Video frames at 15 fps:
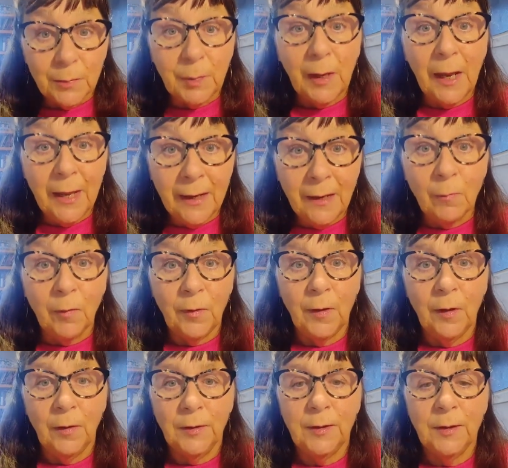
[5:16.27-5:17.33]
playing with
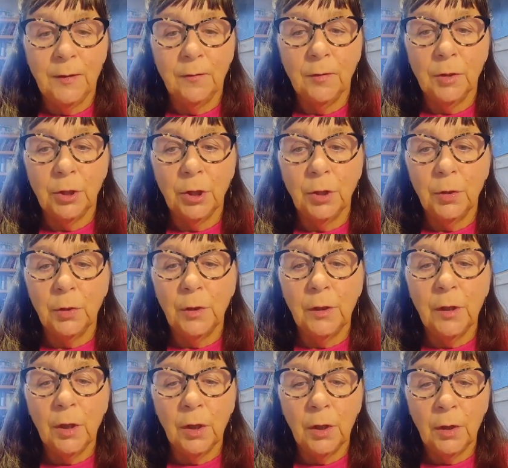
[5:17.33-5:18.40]
the idea that she could
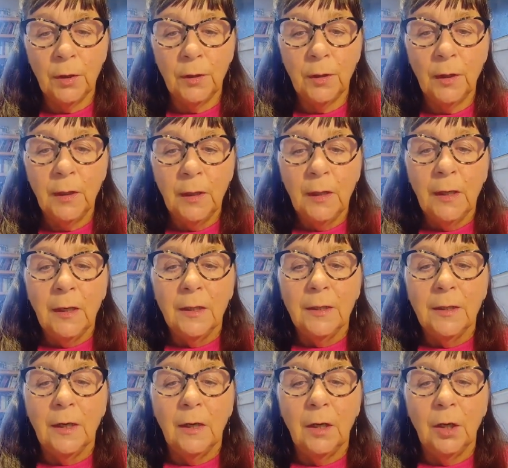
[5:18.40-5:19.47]
learn
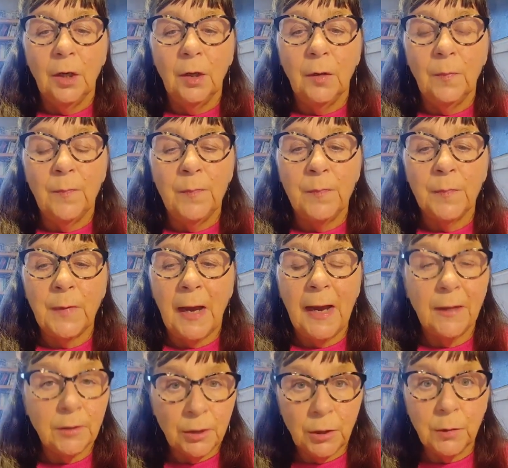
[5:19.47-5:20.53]

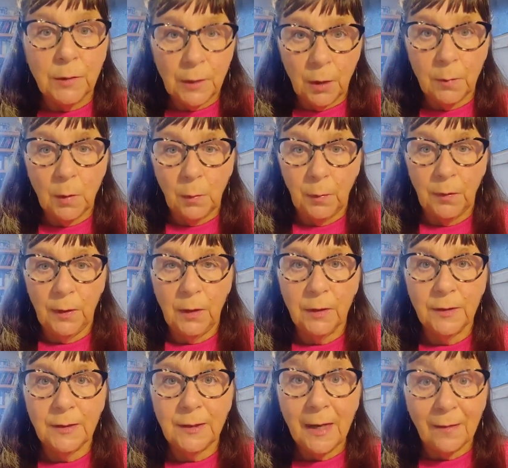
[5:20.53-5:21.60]
how to use homeopathy
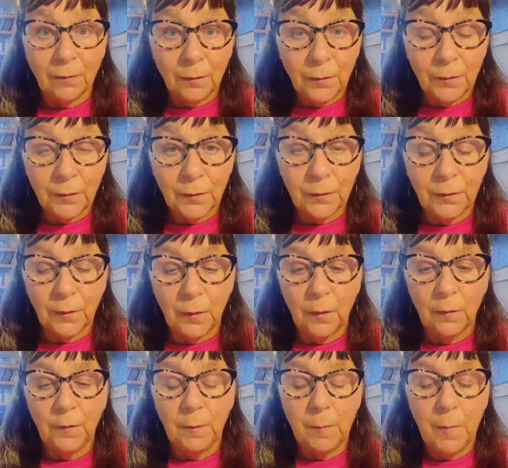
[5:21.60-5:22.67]
herself
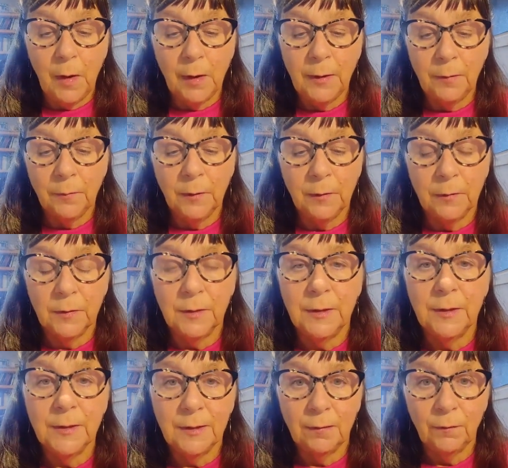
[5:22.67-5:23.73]
for minor
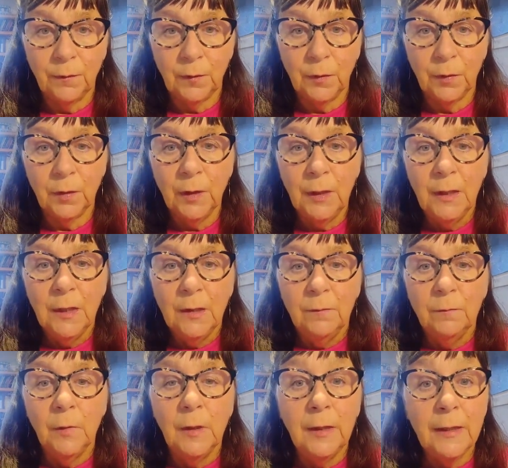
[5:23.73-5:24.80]
illnesses and for
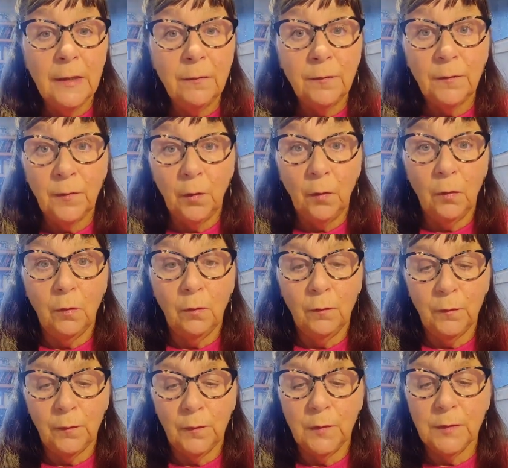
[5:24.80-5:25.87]
relief
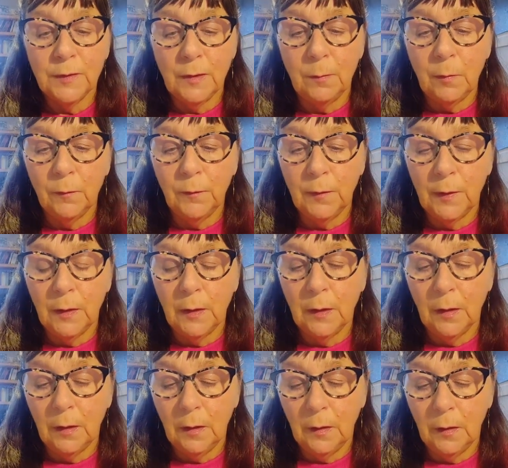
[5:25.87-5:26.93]
of some of
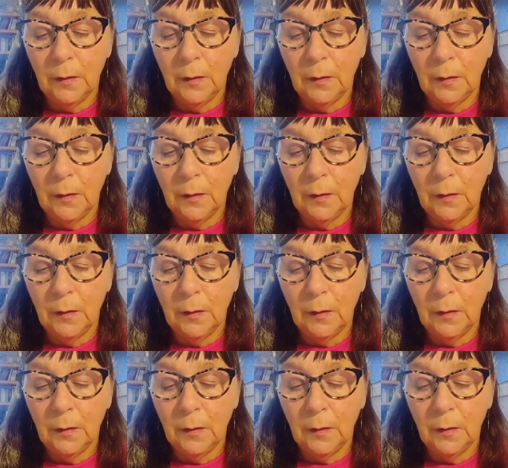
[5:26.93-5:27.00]
the